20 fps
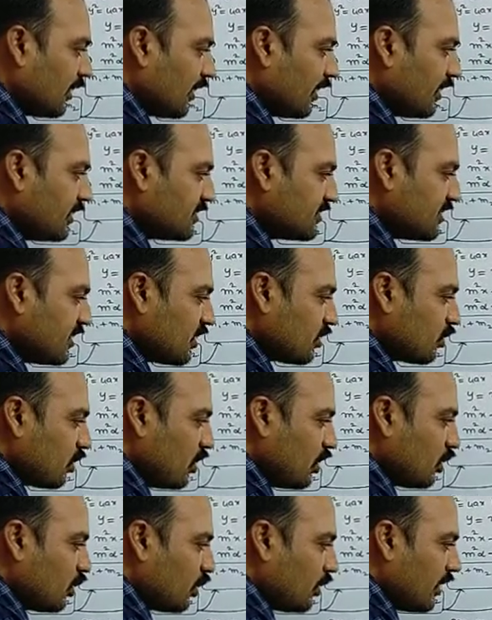is
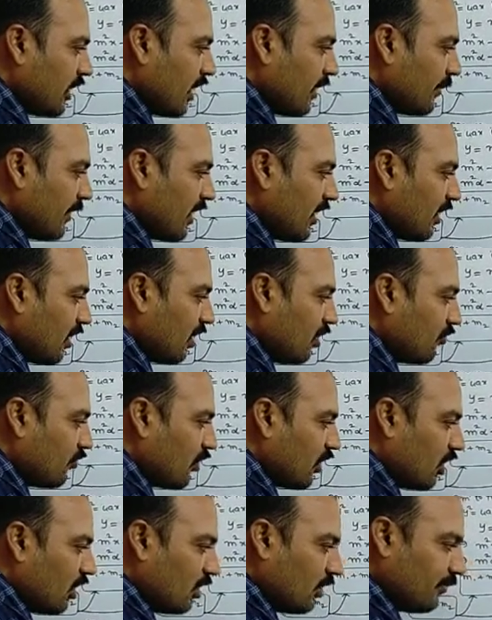equal to a by
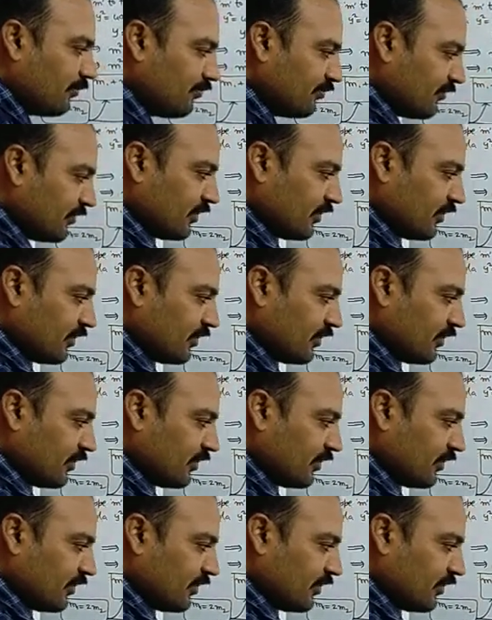alpha.